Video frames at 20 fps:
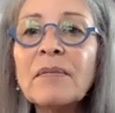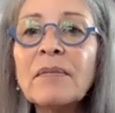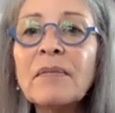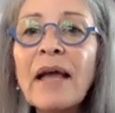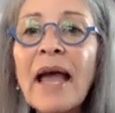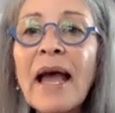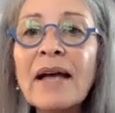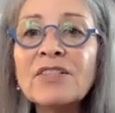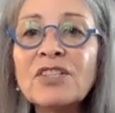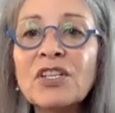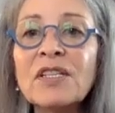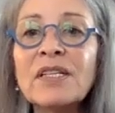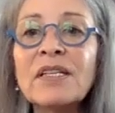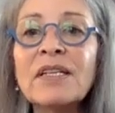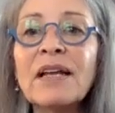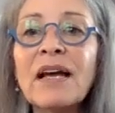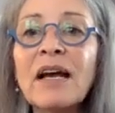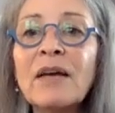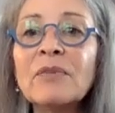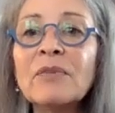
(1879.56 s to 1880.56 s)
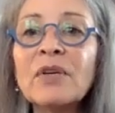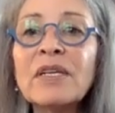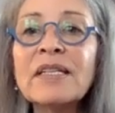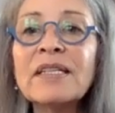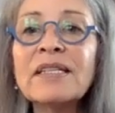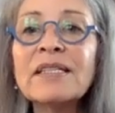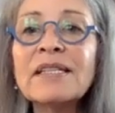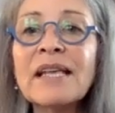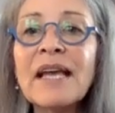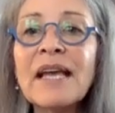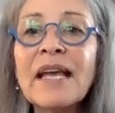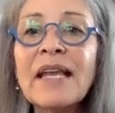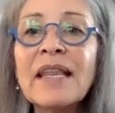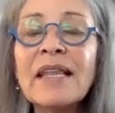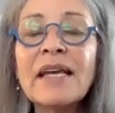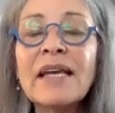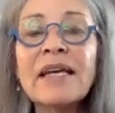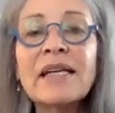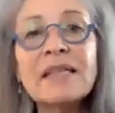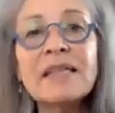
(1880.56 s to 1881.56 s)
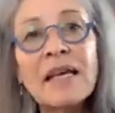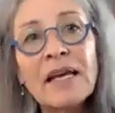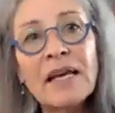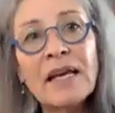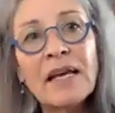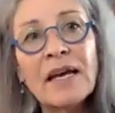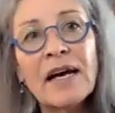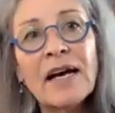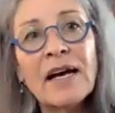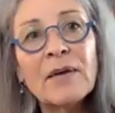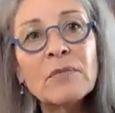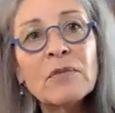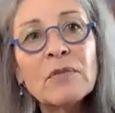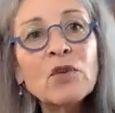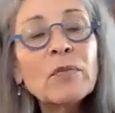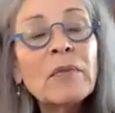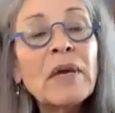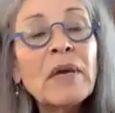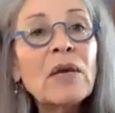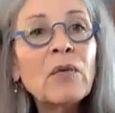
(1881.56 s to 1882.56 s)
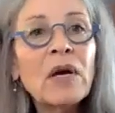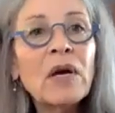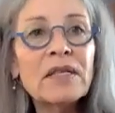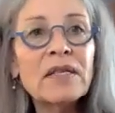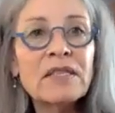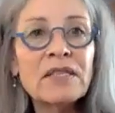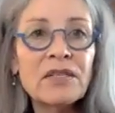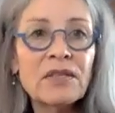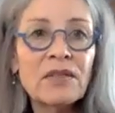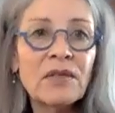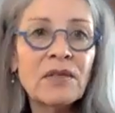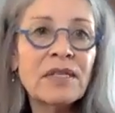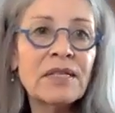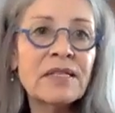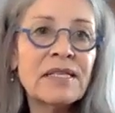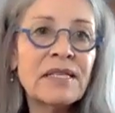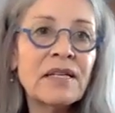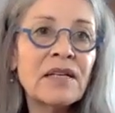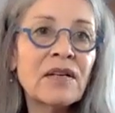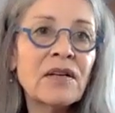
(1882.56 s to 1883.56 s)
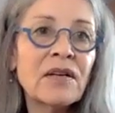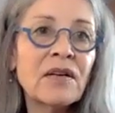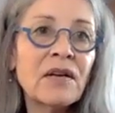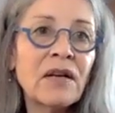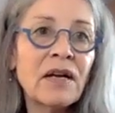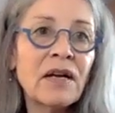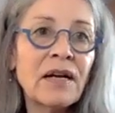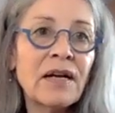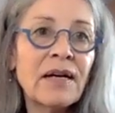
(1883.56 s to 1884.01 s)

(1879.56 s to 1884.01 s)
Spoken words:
Ashton. I'm going to say that you may want to consider